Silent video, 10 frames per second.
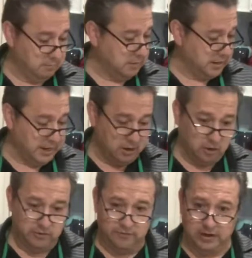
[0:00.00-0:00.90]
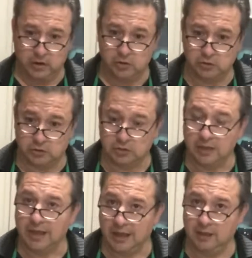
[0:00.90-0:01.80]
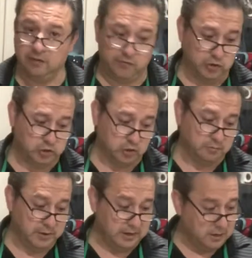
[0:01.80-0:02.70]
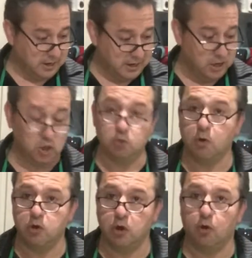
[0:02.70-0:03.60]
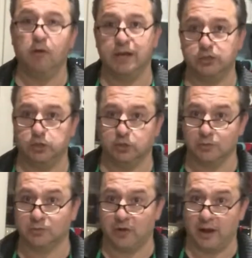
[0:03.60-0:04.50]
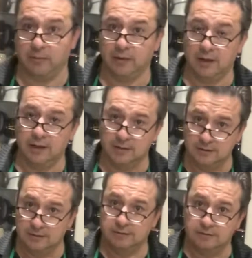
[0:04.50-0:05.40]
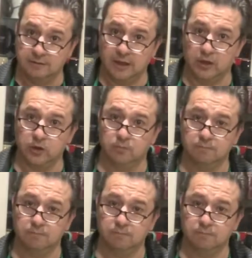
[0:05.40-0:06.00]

again, other videos in the future. But again, you won't know unless you subscribe. Thank you.